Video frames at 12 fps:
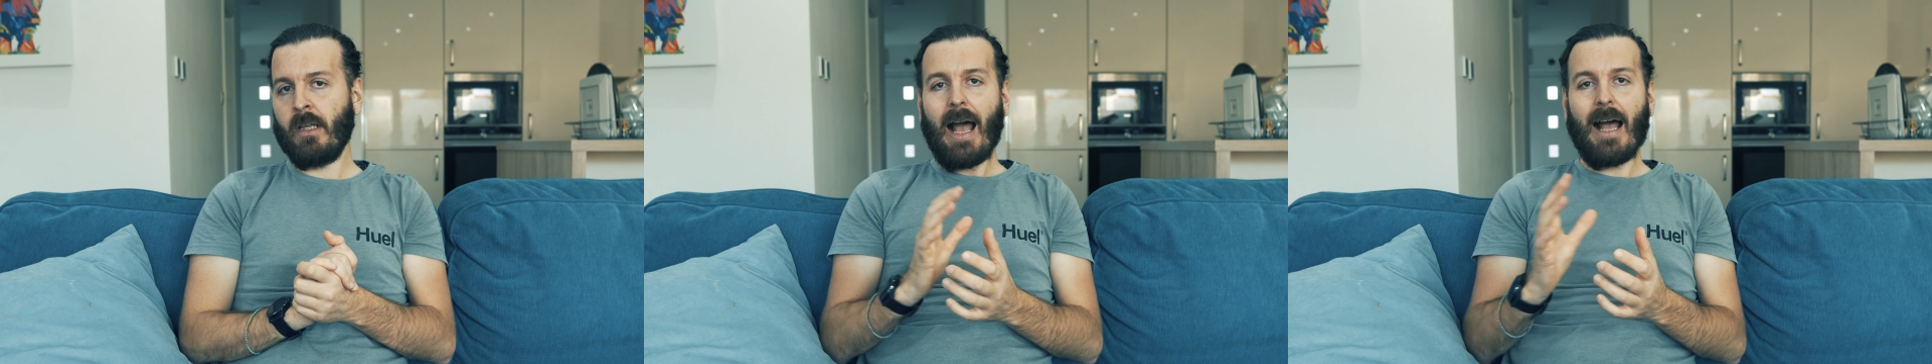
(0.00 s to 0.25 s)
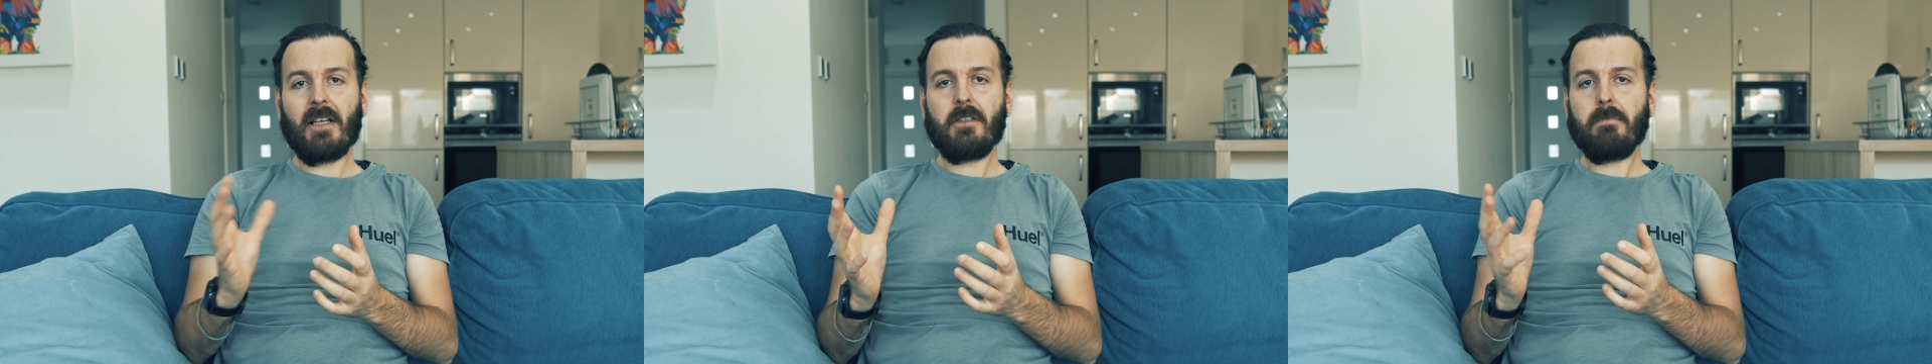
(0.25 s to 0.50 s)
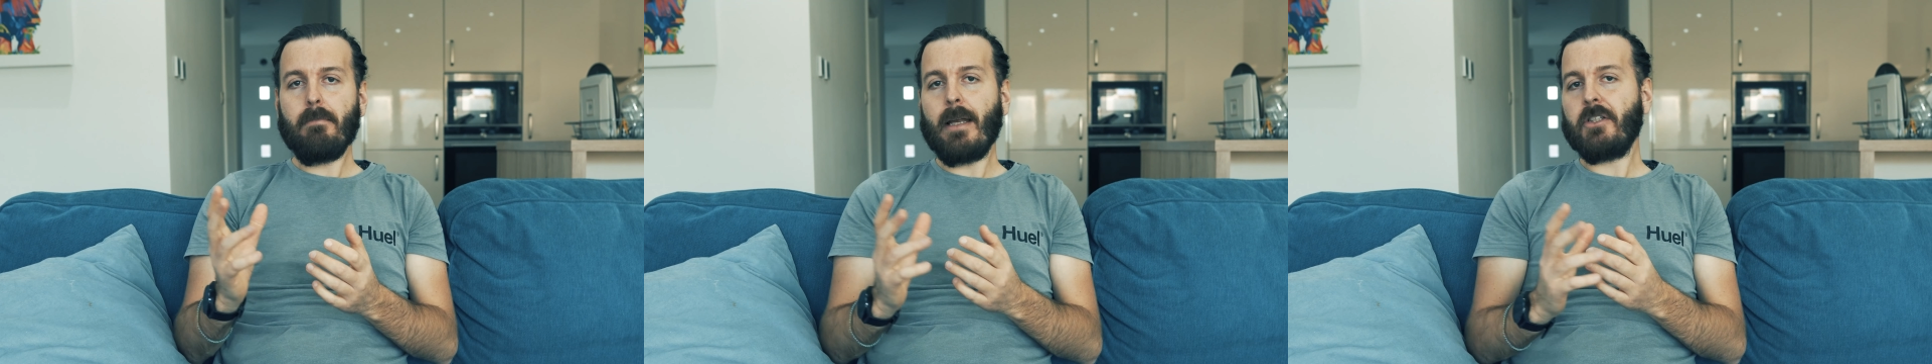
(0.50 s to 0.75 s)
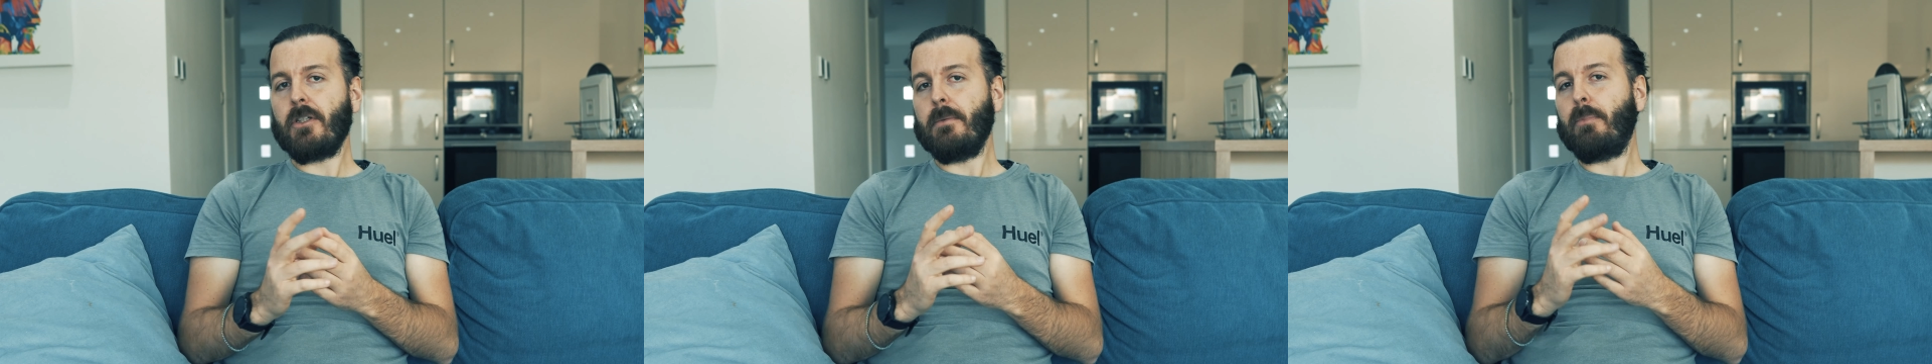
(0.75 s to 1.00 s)
As
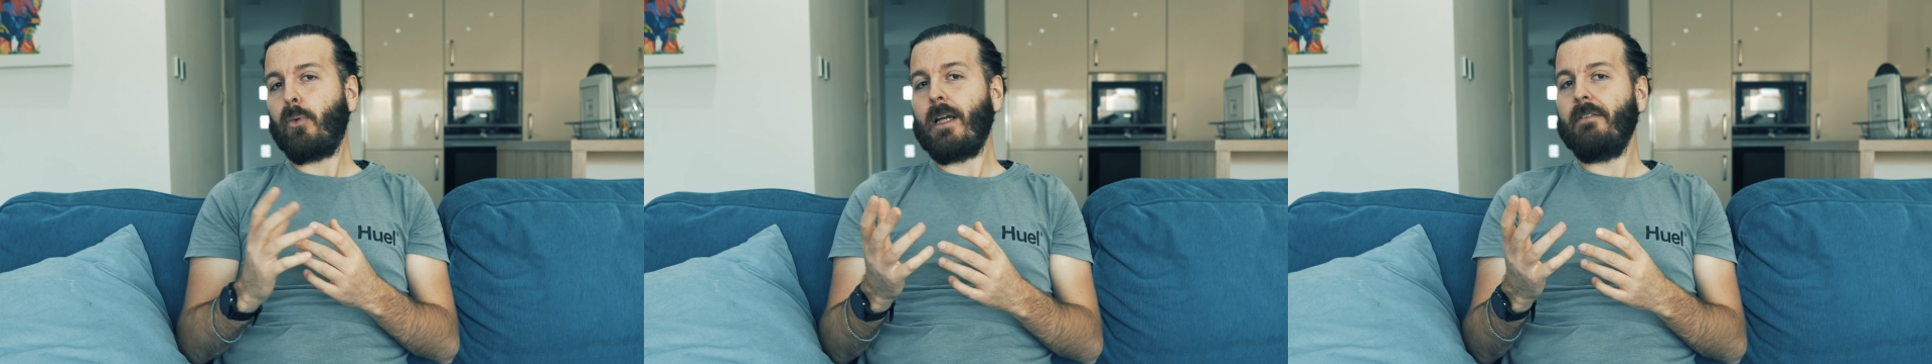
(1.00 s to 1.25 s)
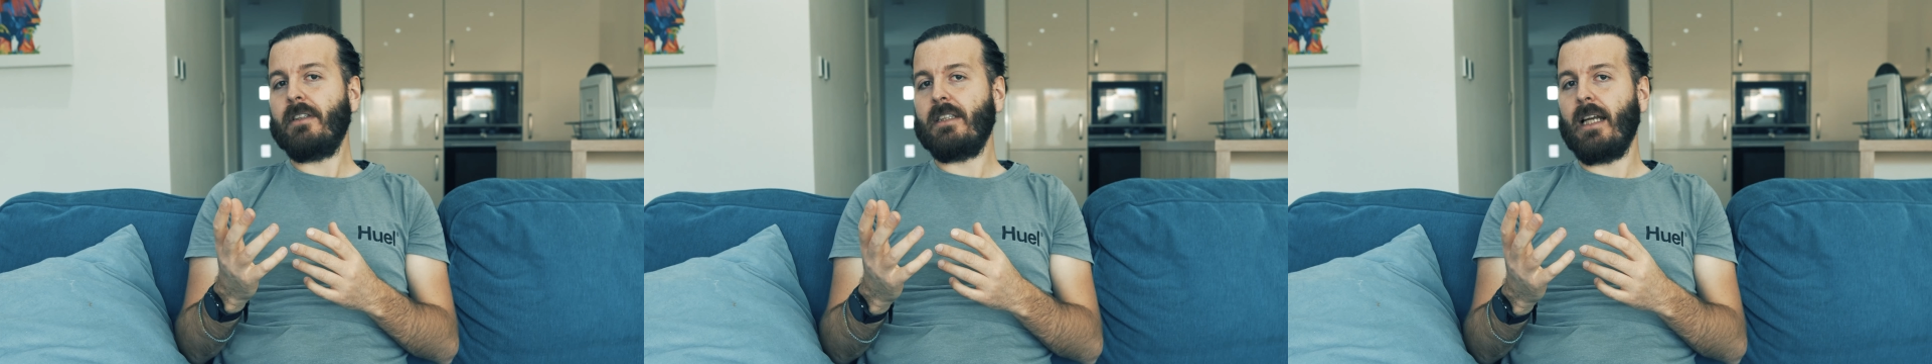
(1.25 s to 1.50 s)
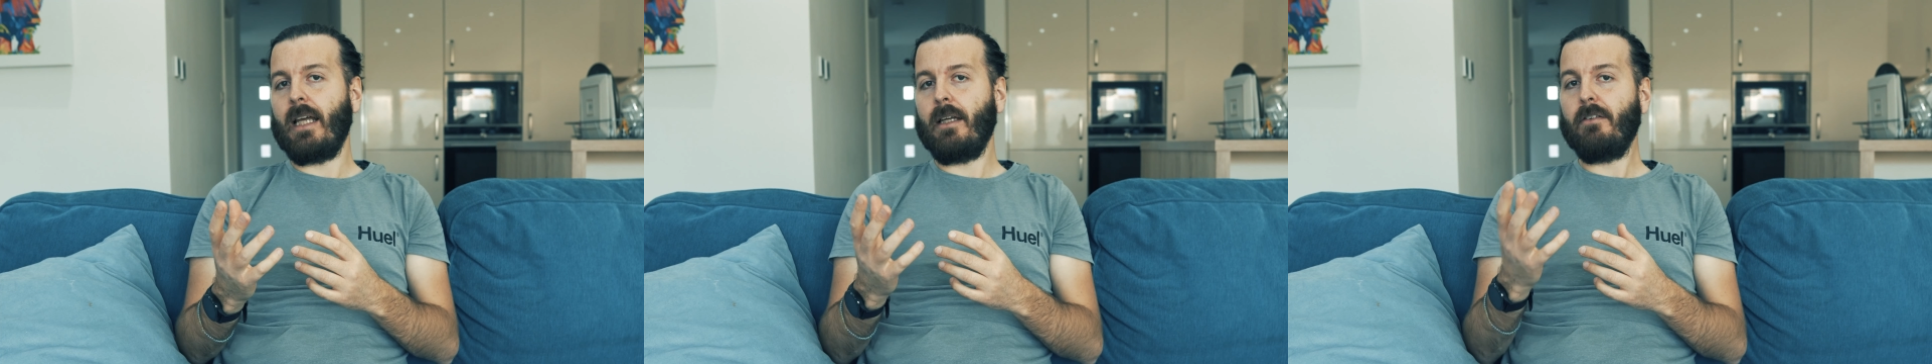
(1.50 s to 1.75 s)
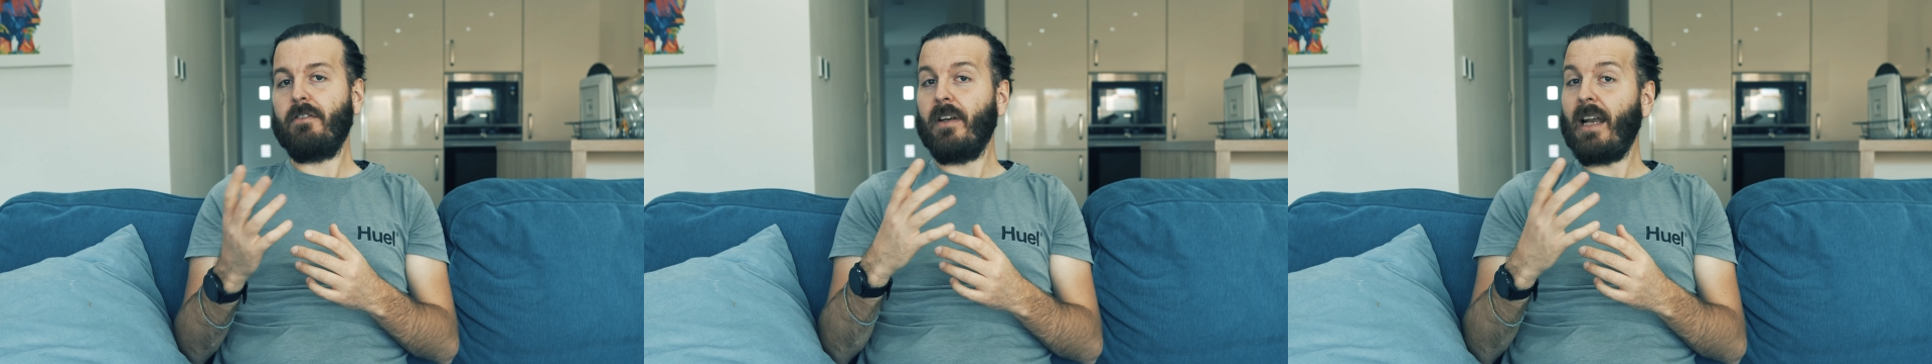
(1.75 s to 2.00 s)
mentioned previously,
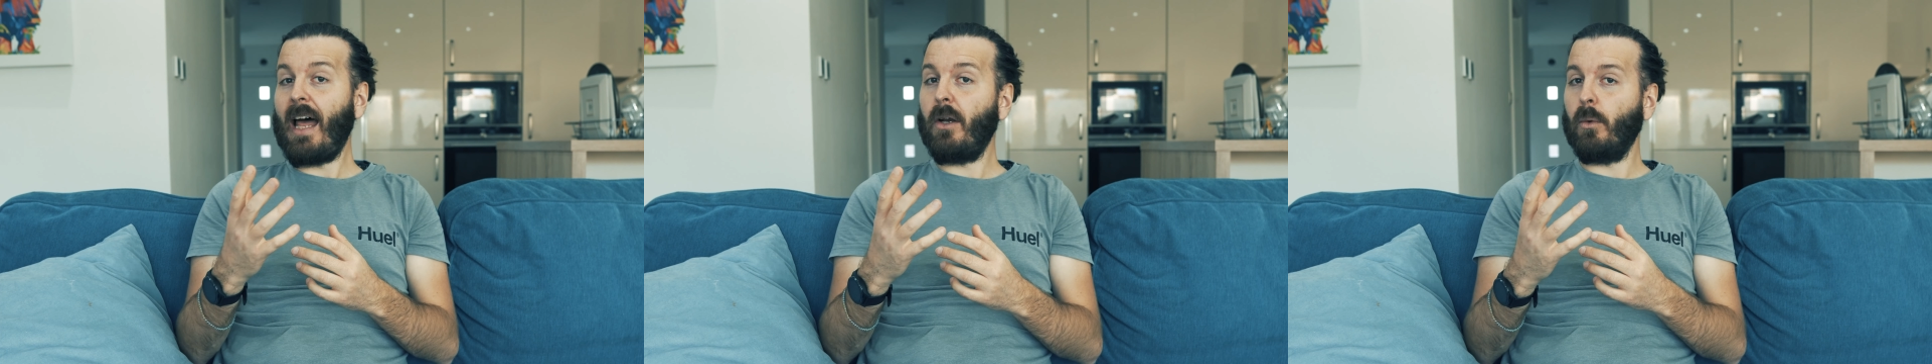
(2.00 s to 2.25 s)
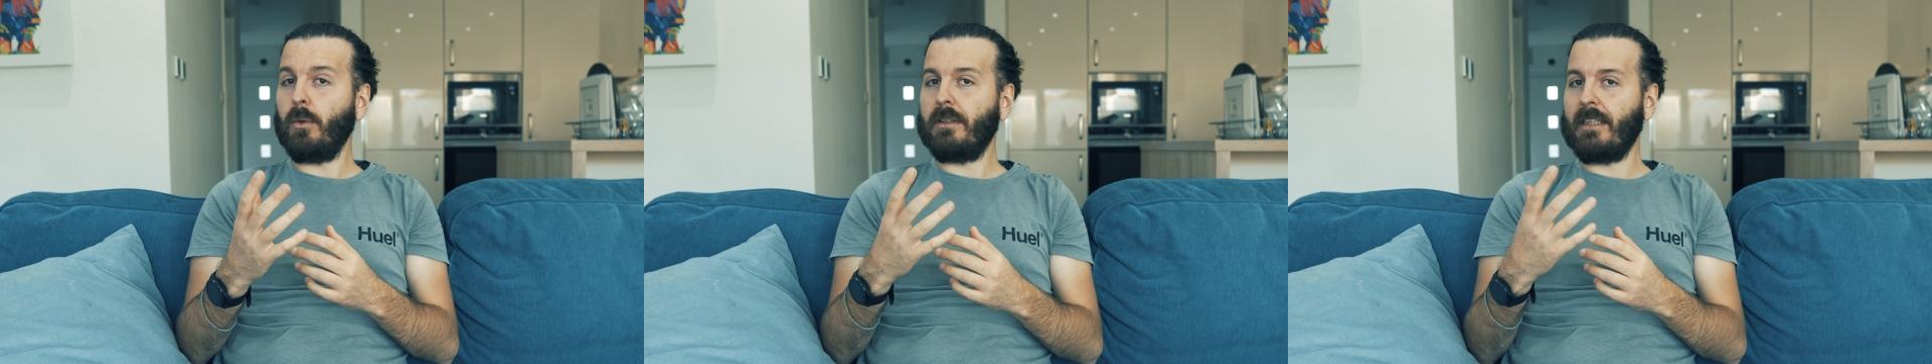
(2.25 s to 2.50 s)
for landlords,